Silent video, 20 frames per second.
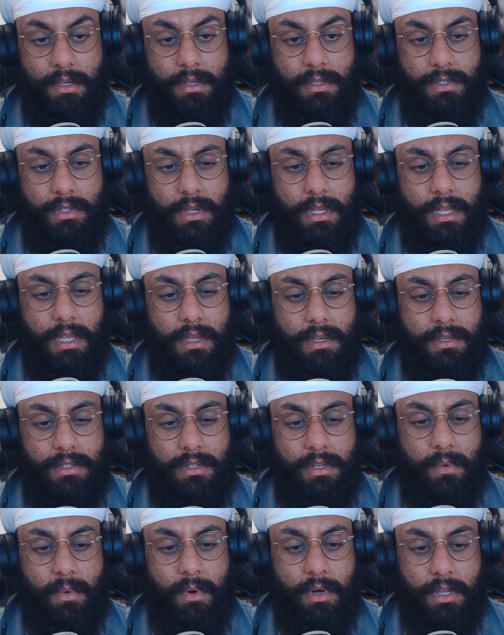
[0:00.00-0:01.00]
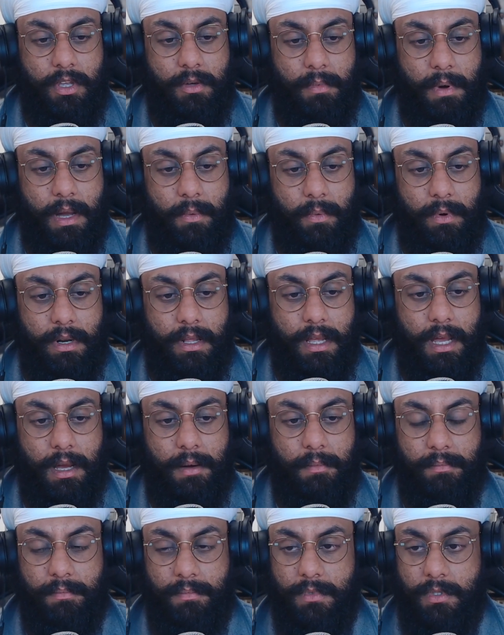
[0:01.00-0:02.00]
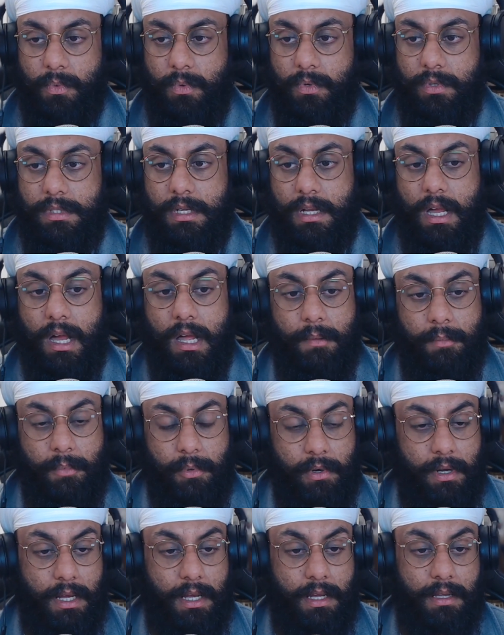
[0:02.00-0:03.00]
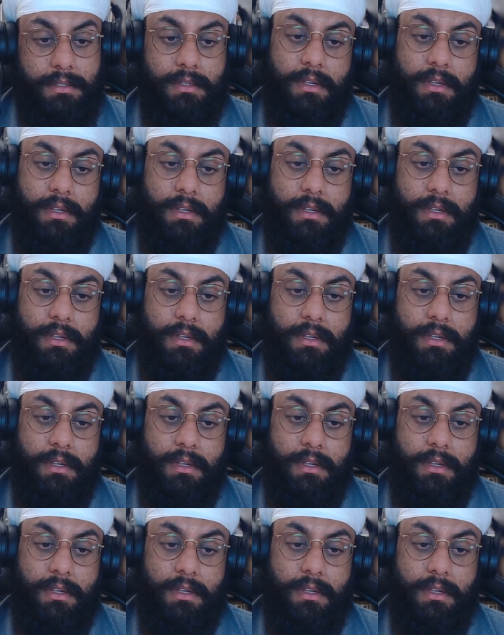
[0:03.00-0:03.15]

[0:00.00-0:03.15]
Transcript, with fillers: So he goes, you know what? You might want to come towards Akalbunga.